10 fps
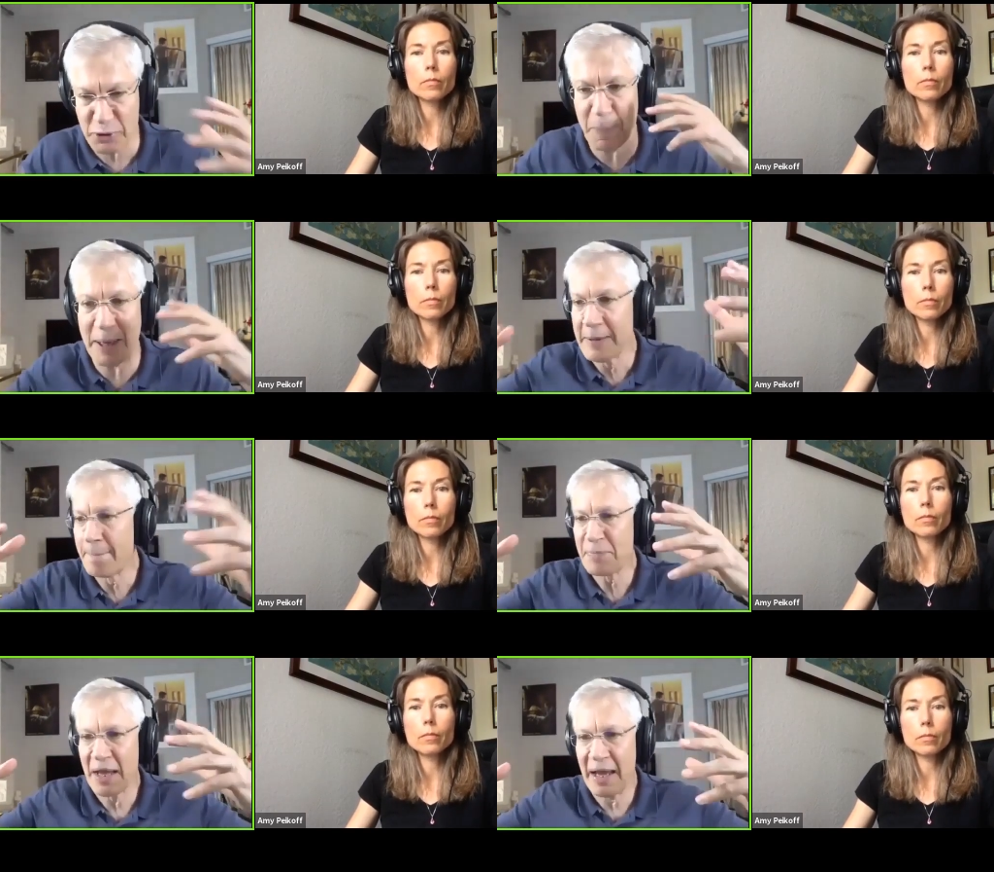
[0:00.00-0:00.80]
Speaker 1: But
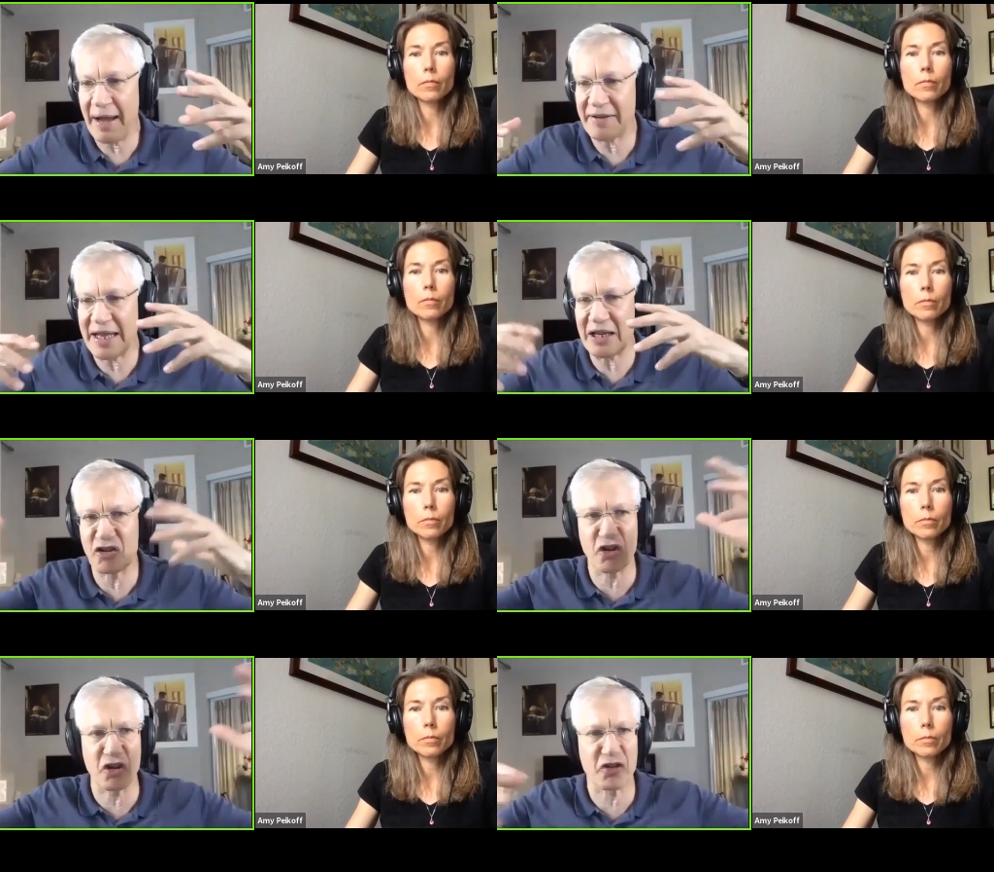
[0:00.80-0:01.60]
everything
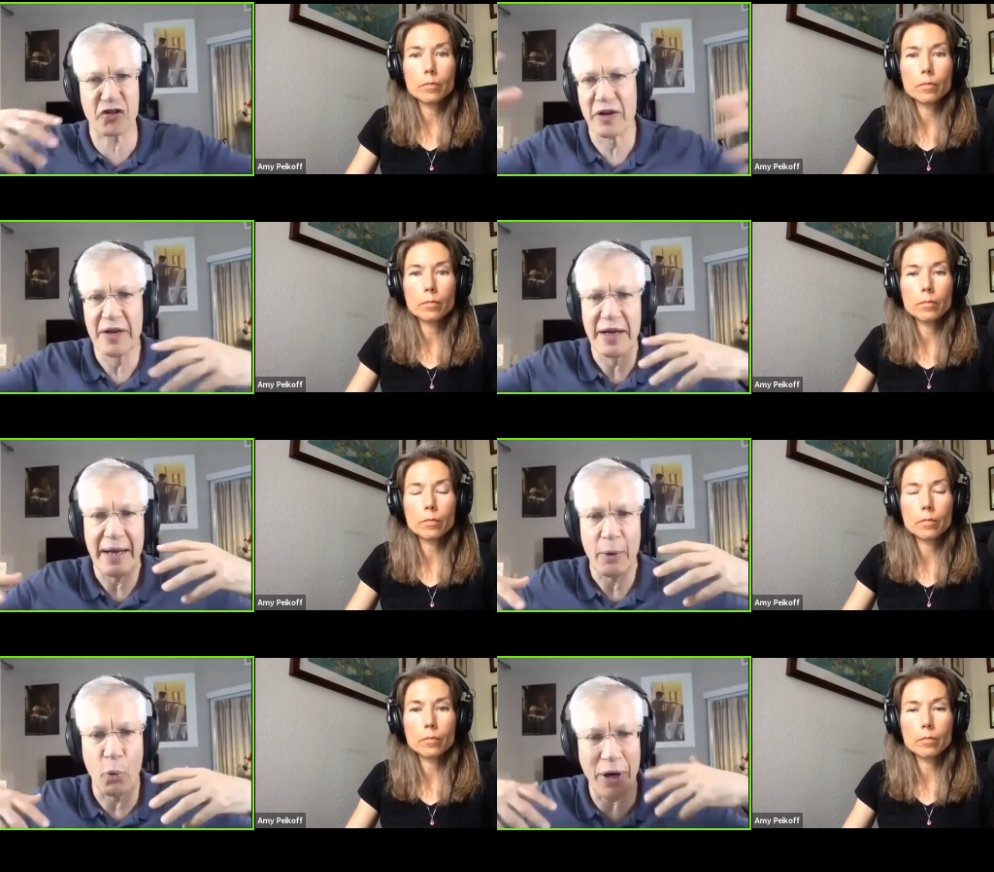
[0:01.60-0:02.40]
is just
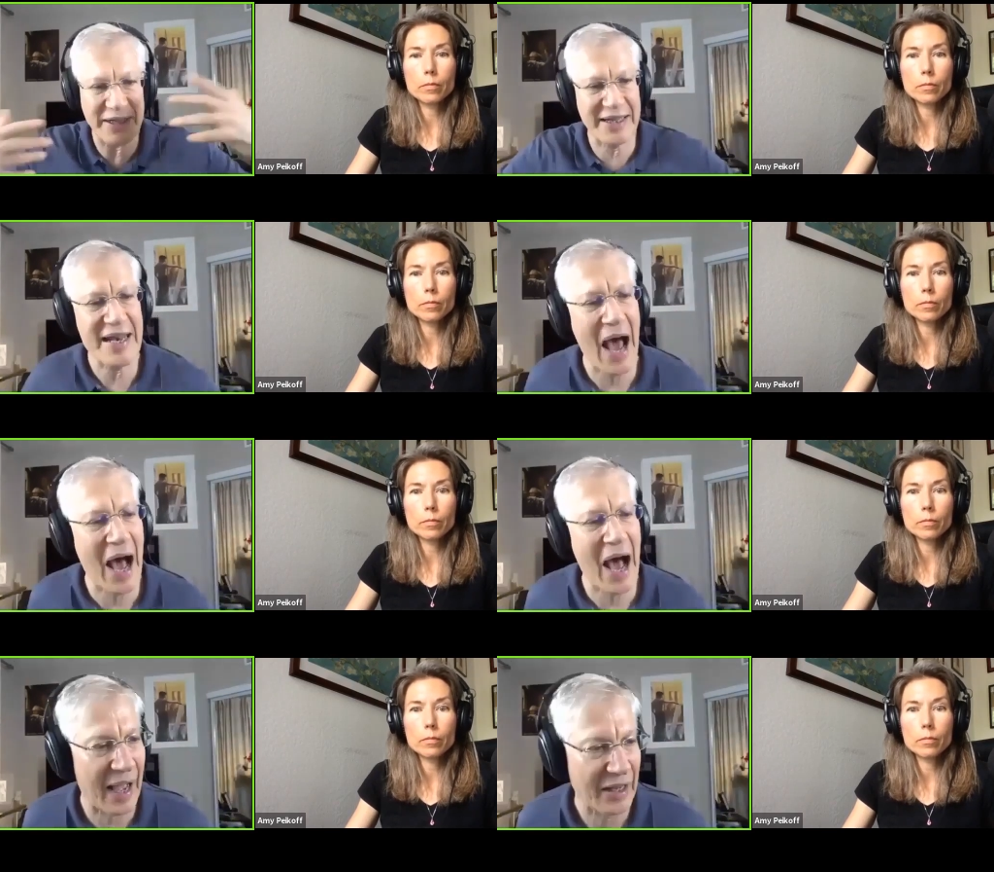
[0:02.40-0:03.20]
what it
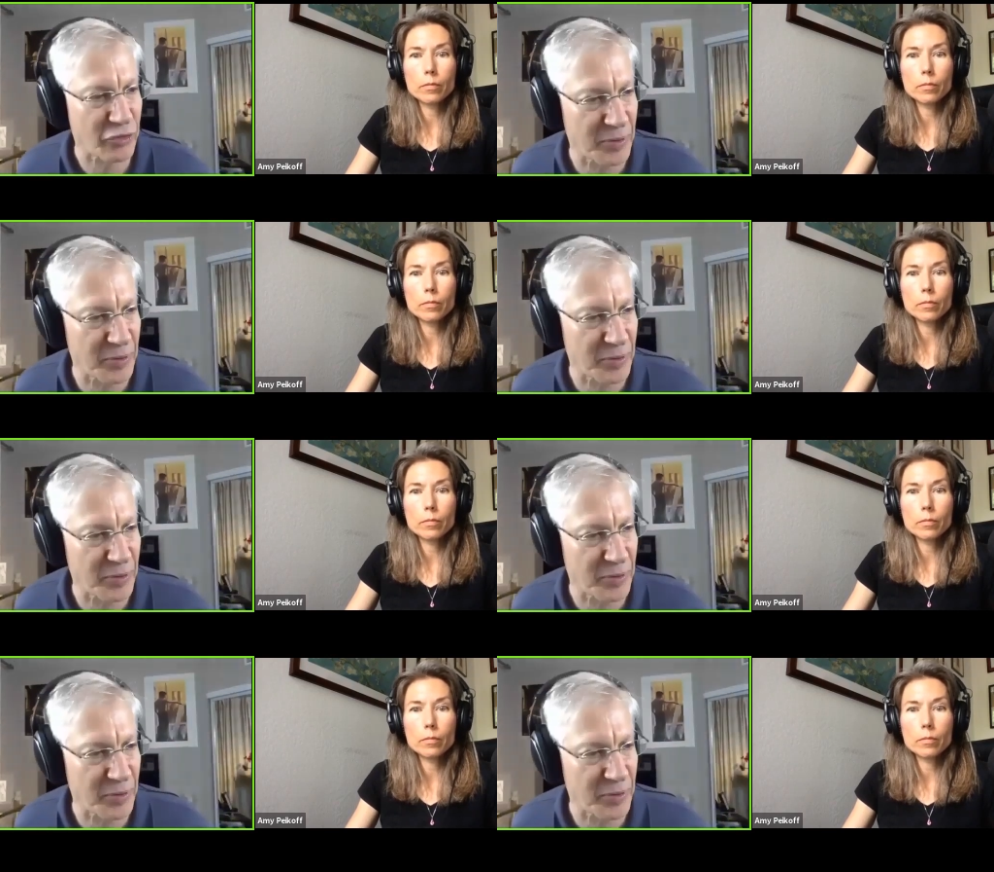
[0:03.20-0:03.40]
denies.